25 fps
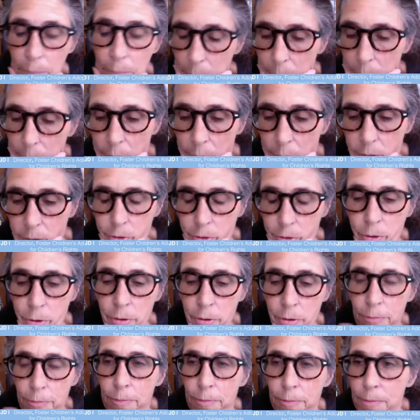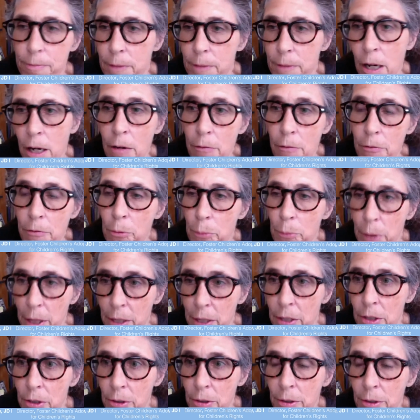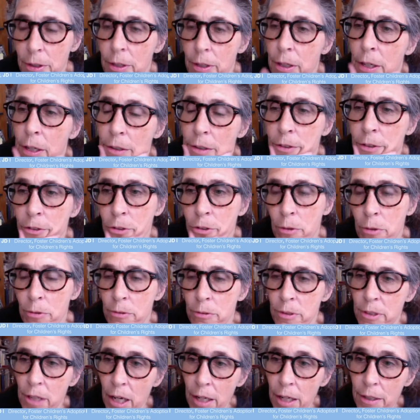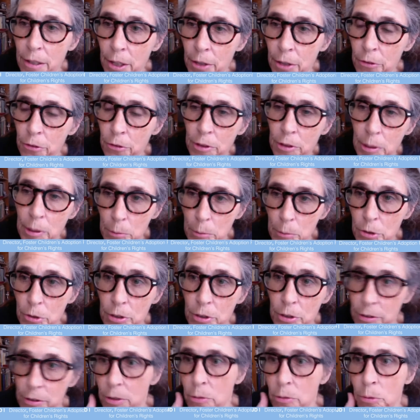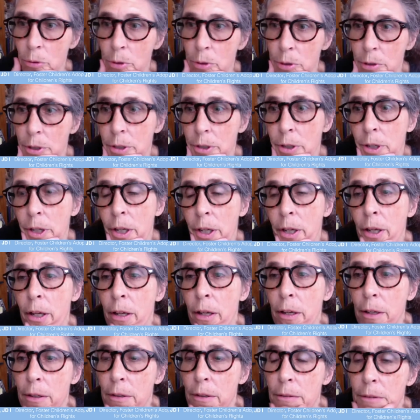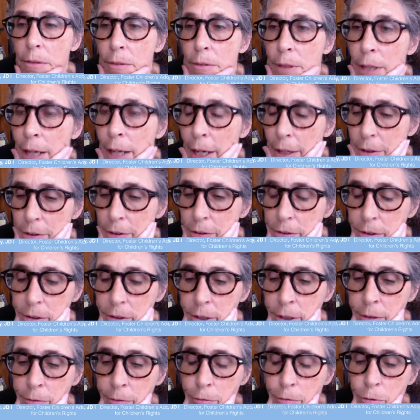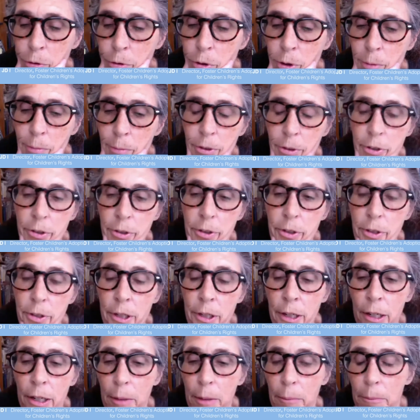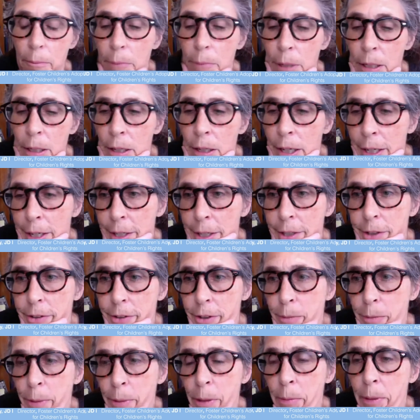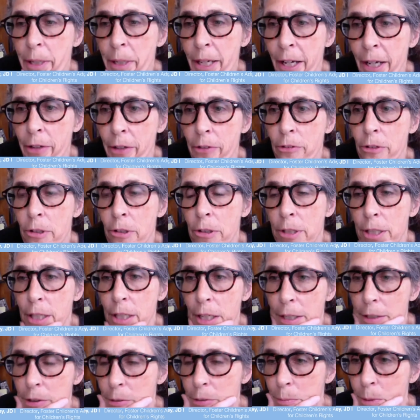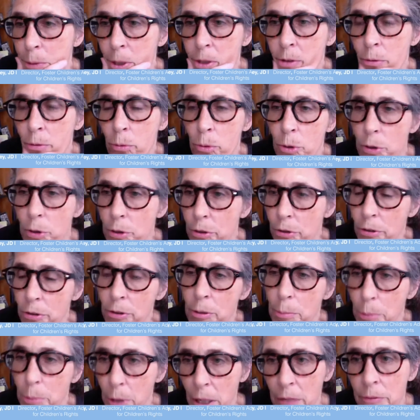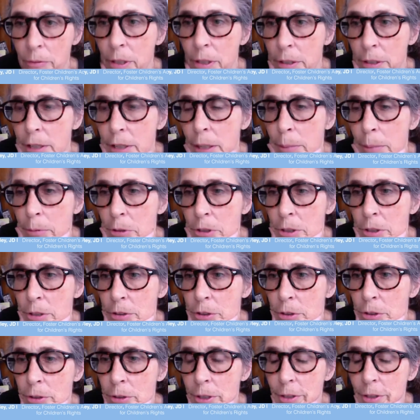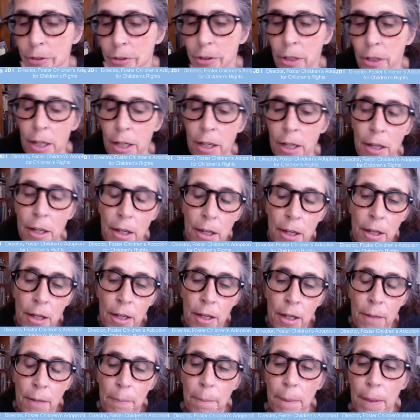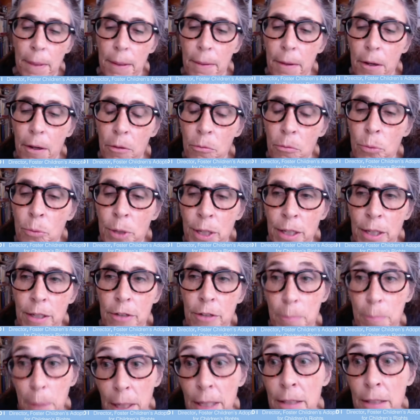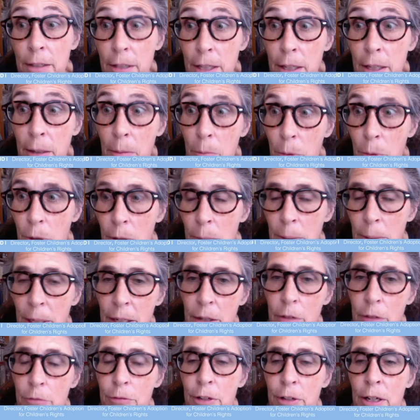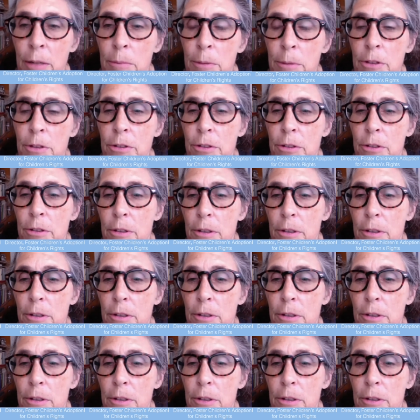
sort of off the record, so not under the emergency order, has informed Alliance and Public Counsel, and I spread the word to the private adoption attorneys. We explained to him, what about our families, and